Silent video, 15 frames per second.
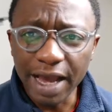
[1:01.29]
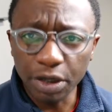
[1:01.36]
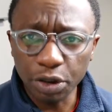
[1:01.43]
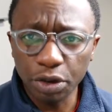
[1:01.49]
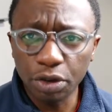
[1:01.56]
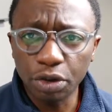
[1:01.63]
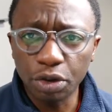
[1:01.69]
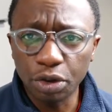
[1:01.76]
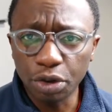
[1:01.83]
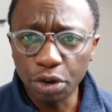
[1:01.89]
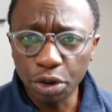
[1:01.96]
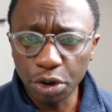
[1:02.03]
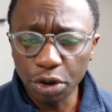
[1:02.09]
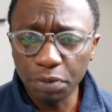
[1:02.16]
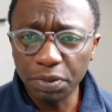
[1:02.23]
actions you
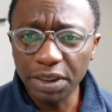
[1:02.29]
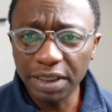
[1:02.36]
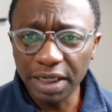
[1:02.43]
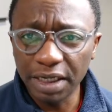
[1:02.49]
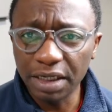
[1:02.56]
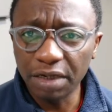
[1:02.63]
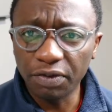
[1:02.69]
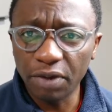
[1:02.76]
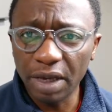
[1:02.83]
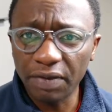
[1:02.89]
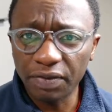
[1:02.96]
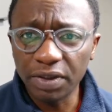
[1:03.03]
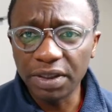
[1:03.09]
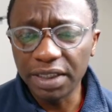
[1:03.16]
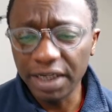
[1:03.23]
should be taking if you
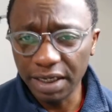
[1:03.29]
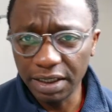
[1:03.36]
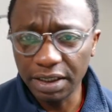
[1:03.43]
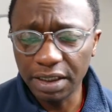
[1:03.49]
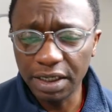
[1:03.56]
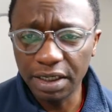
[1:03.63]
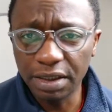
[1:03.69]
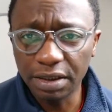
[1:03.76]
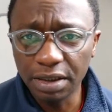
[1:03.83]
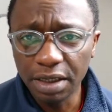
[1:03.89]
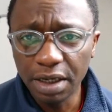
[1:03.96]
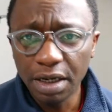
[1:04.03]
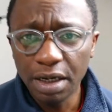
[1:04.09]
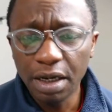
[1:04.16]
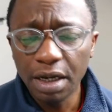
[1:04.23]
haven't taken
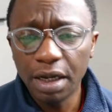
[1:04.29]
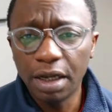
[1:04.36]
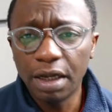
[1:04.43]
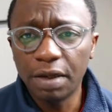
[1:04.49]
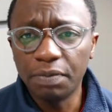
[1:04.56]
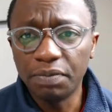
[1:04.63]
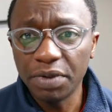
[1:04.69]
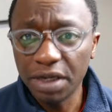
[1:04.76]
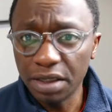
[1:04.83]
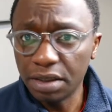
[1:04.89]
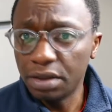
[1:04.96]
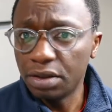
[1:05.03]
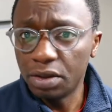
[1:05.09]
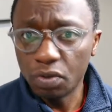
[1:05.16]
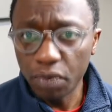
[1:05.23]

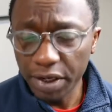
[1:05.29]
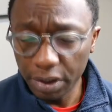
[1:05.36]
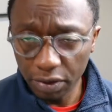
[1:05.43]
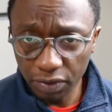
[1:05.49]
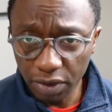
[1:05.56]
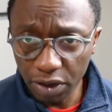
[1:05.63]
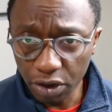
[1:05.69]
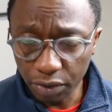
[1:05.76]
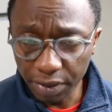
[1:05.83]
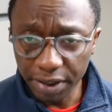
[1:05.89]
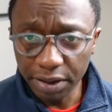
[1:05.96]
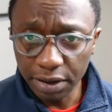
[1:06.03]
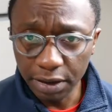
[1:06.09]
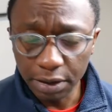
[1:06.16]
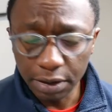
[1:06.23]
in the wake of this
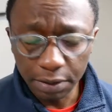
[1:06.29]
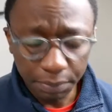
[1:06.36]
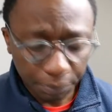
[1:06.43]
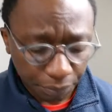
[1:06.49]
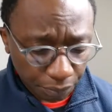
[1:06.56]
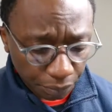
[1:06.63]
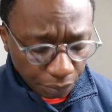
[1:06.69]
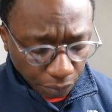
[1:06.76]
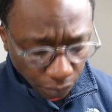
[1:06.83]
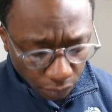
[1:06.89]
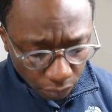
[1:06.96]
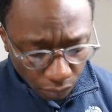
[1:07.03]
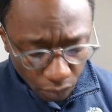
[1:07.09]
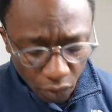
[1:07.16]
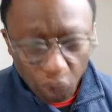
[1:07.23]
crisis.
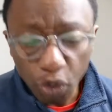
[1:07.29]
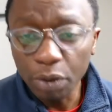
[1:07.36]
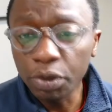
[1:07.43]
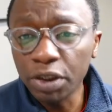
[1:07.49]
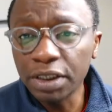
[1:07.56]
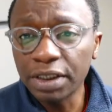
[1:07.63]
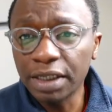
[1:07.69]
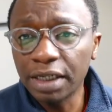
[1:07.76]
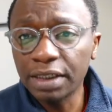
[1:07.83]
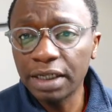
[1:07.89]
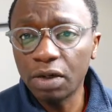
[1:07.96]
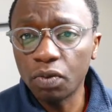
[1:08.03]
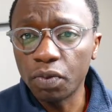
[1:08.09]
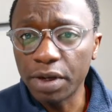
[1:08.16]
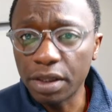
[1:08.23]
So I'm going to start
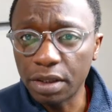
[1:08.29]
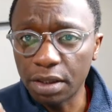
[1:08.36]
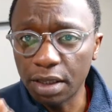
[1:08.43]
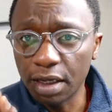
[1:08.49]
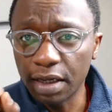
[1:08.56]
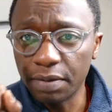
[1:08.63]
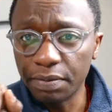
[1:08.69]
out with